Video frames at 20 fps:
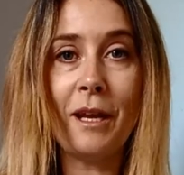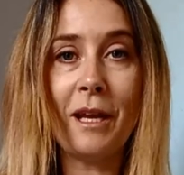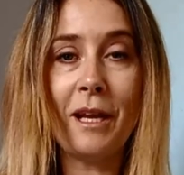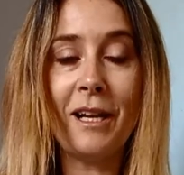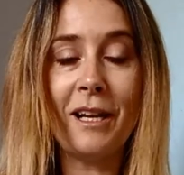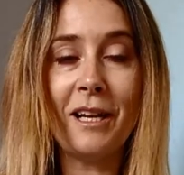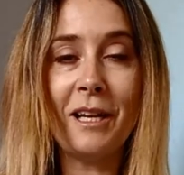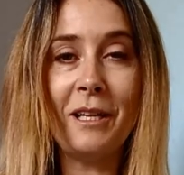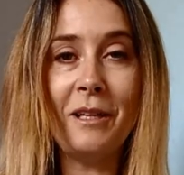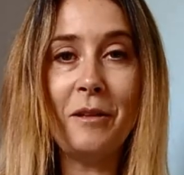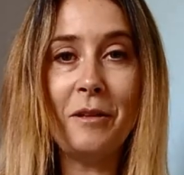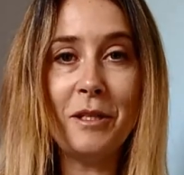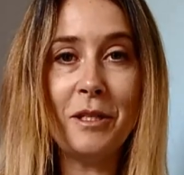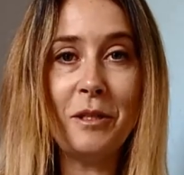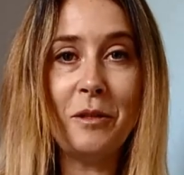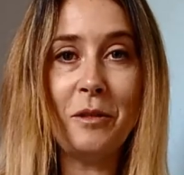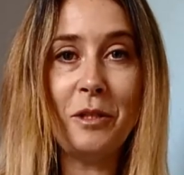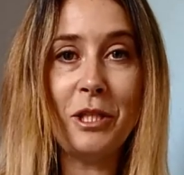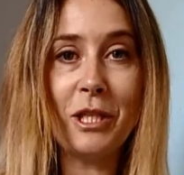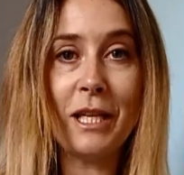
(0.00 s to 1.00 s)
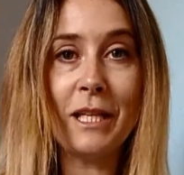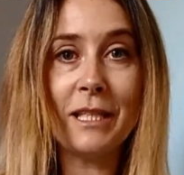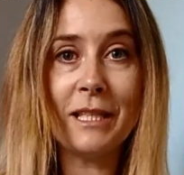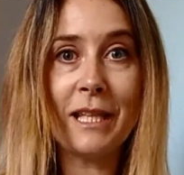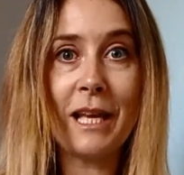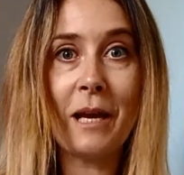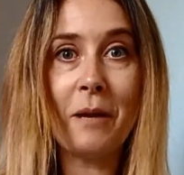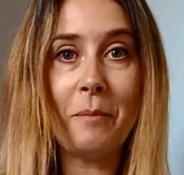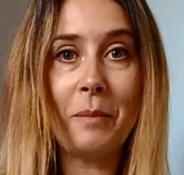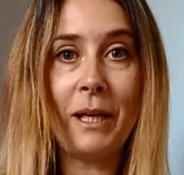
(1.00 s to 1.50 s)
and I'd like you to do just
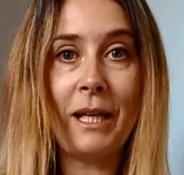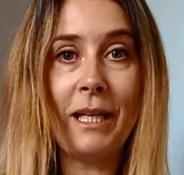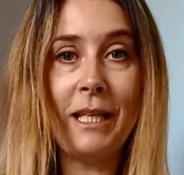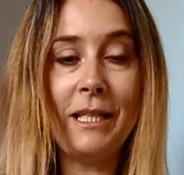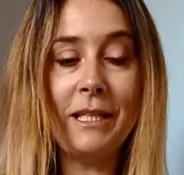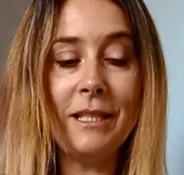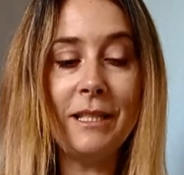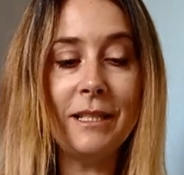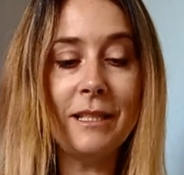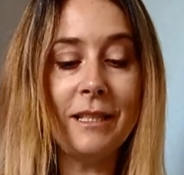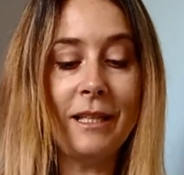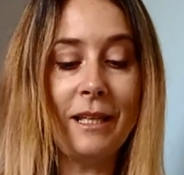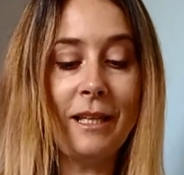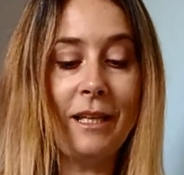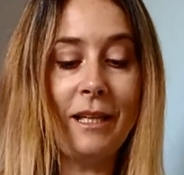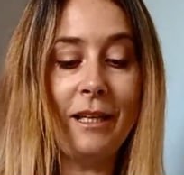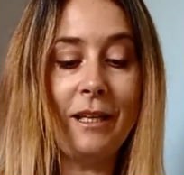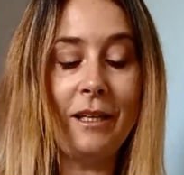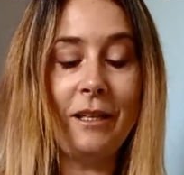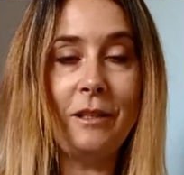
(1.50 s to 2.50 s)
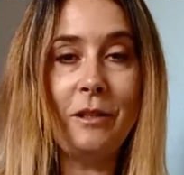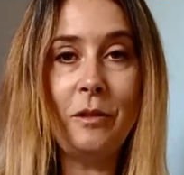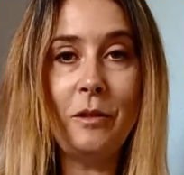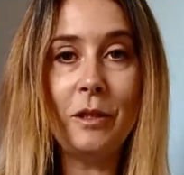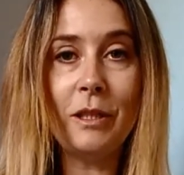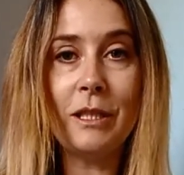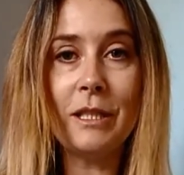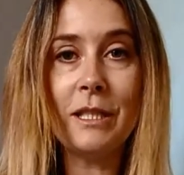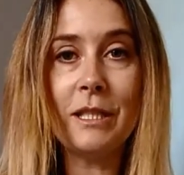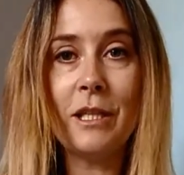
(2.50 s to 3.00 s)
that, please. You
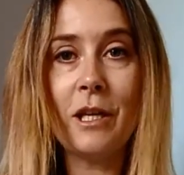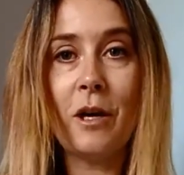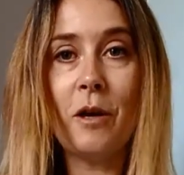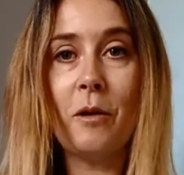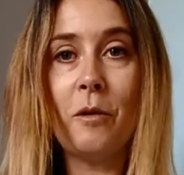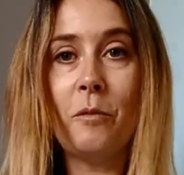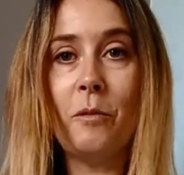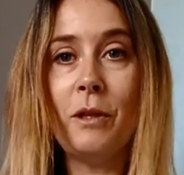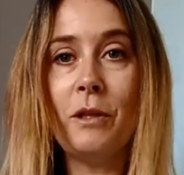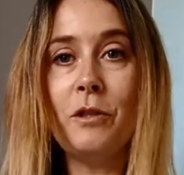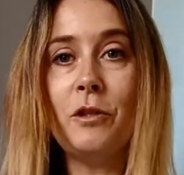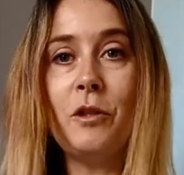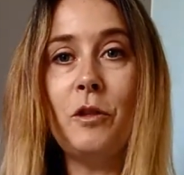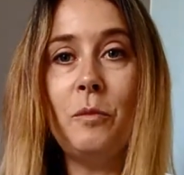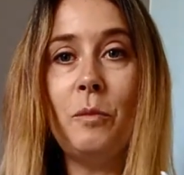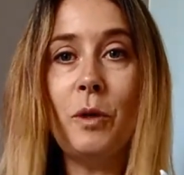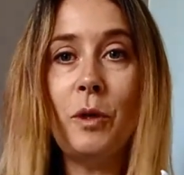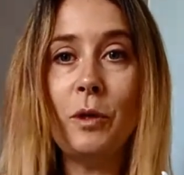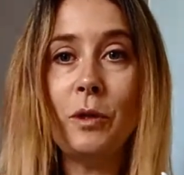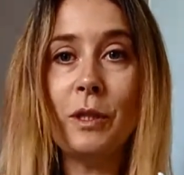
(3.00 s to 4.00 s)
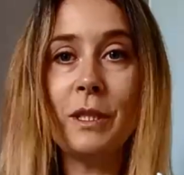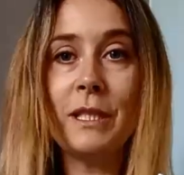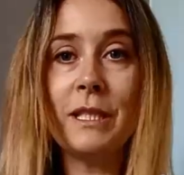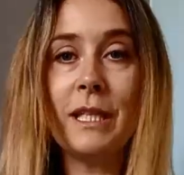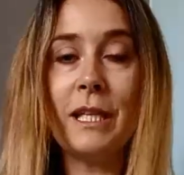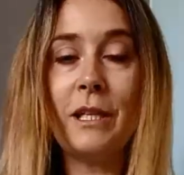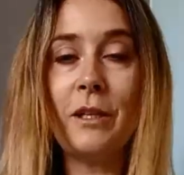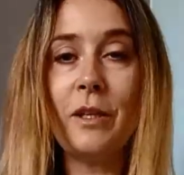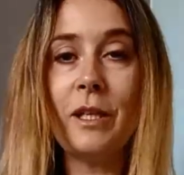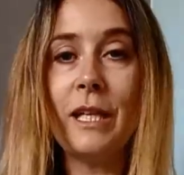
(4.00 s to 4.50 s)
can start with 2 books
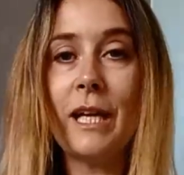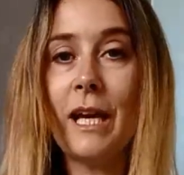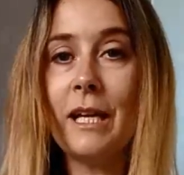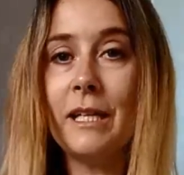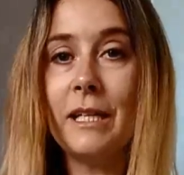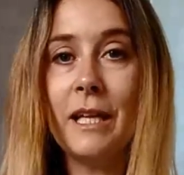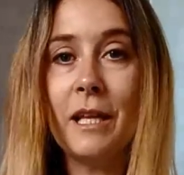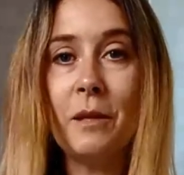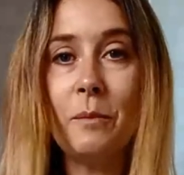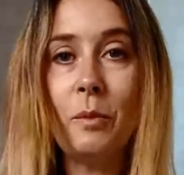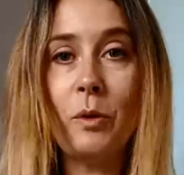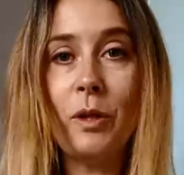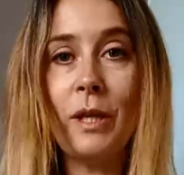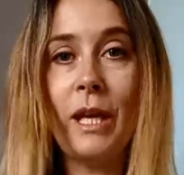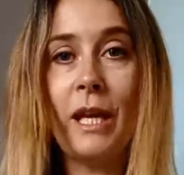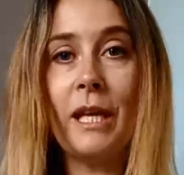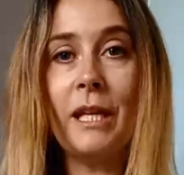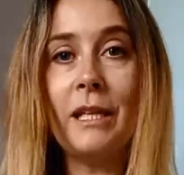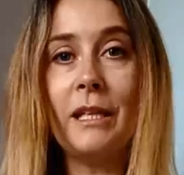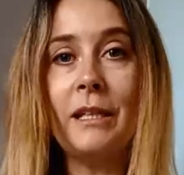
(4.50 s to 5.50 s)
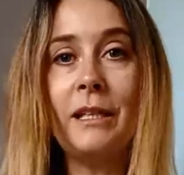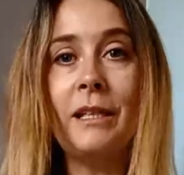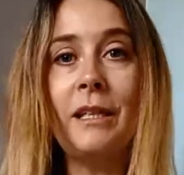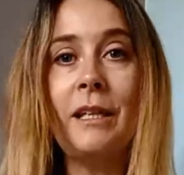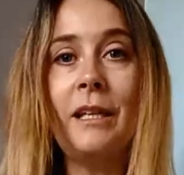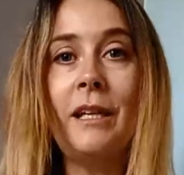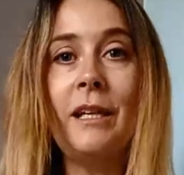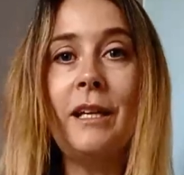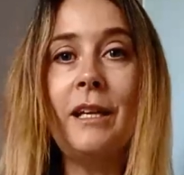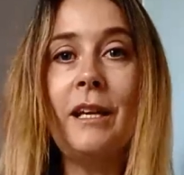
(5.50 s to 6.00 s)
and you could add another book in.
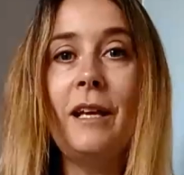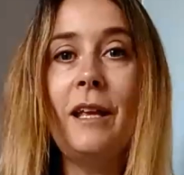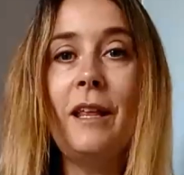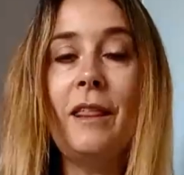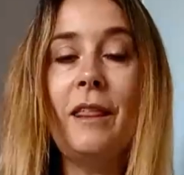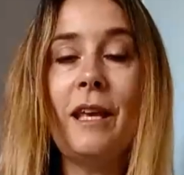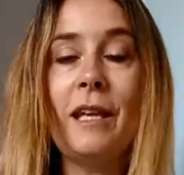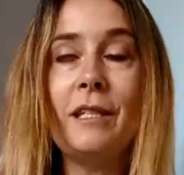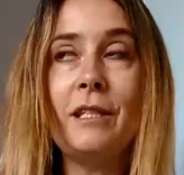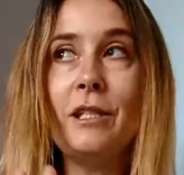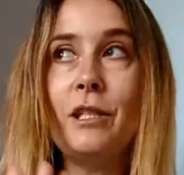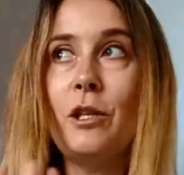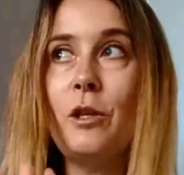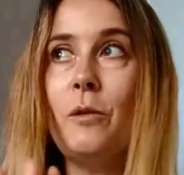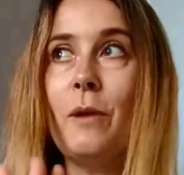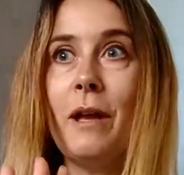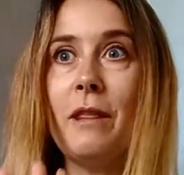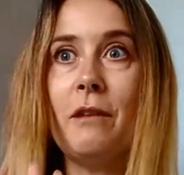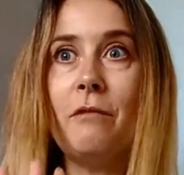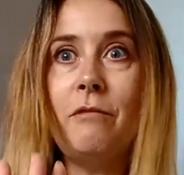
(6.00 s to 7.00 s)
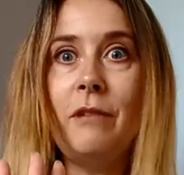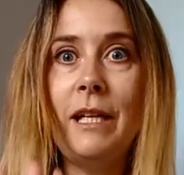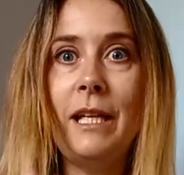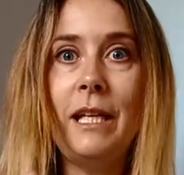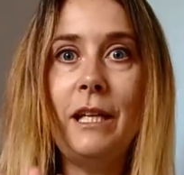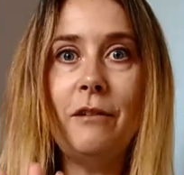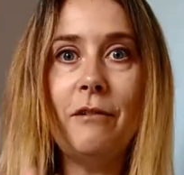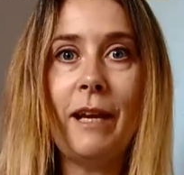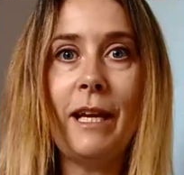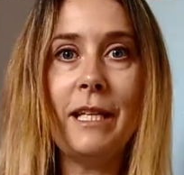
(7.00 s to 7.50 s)
There's 2 other
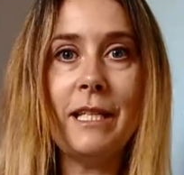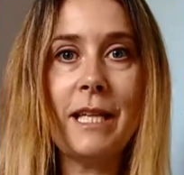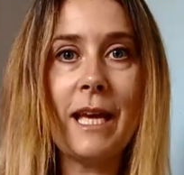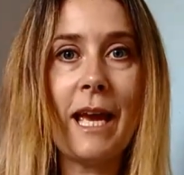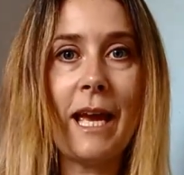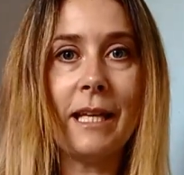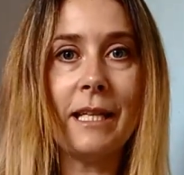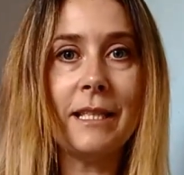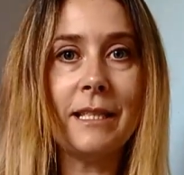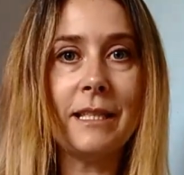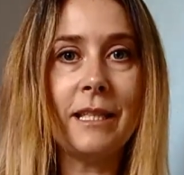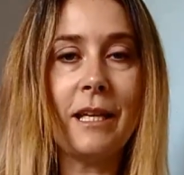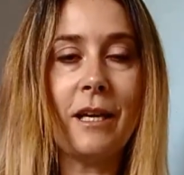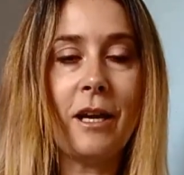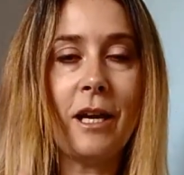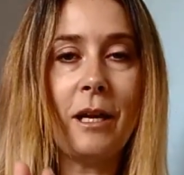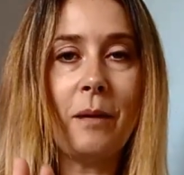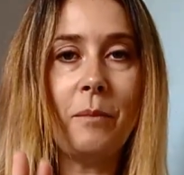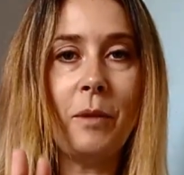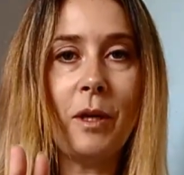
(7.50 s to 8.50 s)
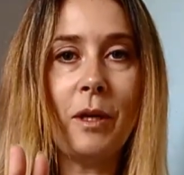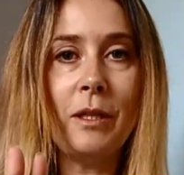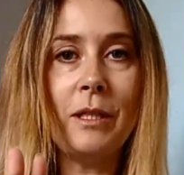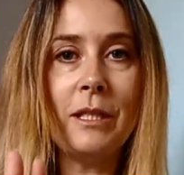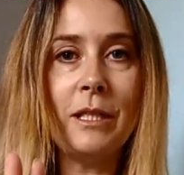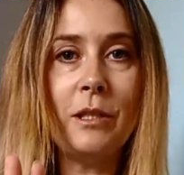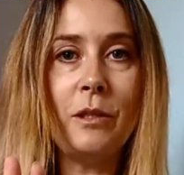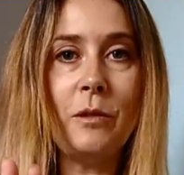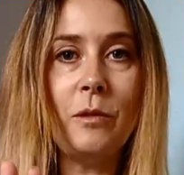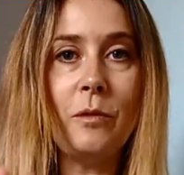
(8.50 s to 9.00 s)
really great texts that I am going
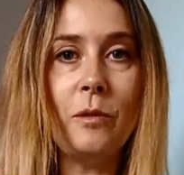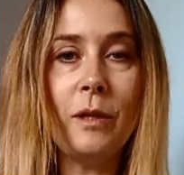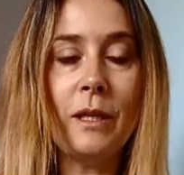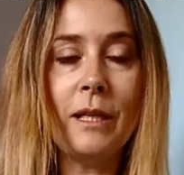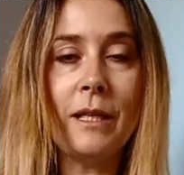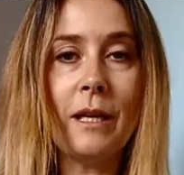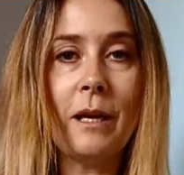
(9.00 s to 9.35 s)
to